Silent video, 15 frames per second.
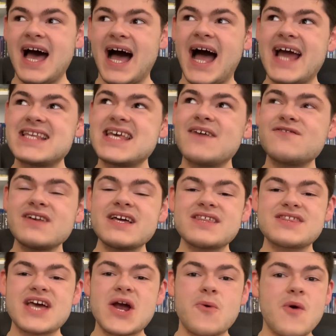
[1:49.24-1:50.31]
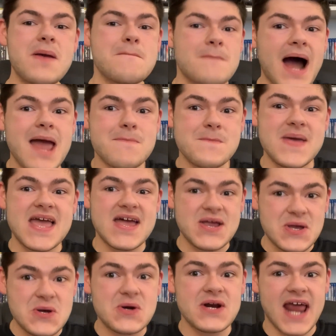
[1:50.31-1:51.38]
I definitely think we might be
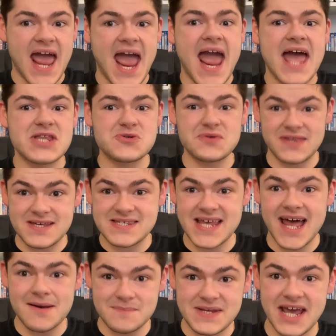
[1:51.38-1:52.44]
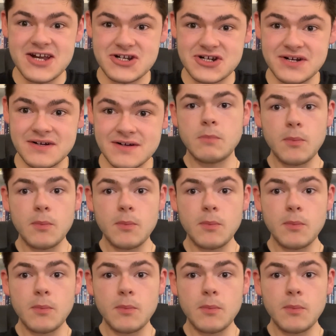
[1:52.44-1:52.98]
in good hands with this adaptation.